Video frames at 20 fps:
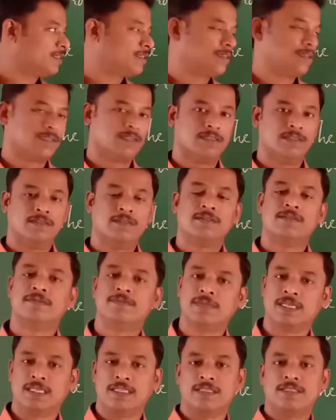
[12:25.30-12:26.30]

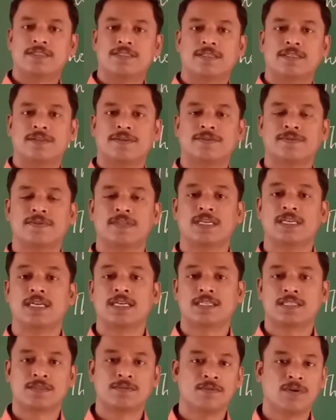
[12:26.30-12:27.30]
Periwinkle means
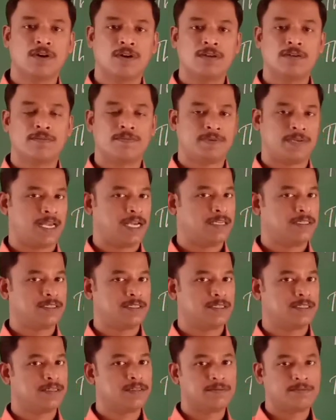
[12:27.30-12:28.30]
a small
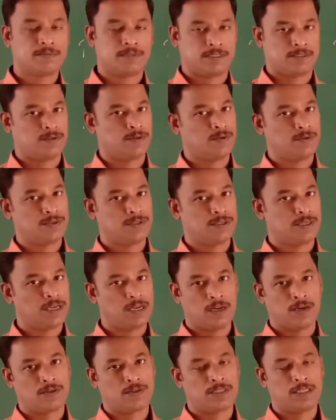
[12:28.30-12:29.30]
plant that
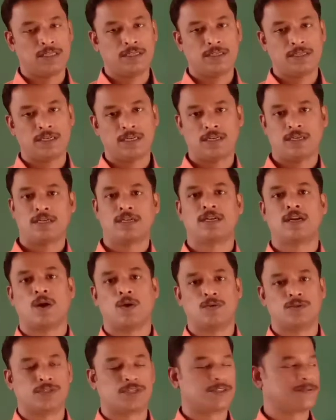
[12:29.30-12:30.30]
grows along the
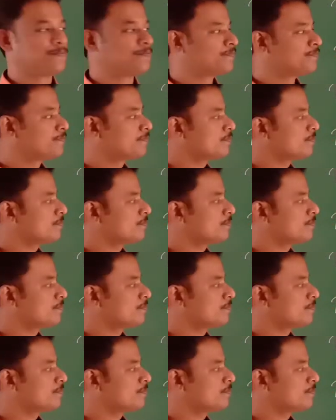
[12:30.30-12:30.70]
ground.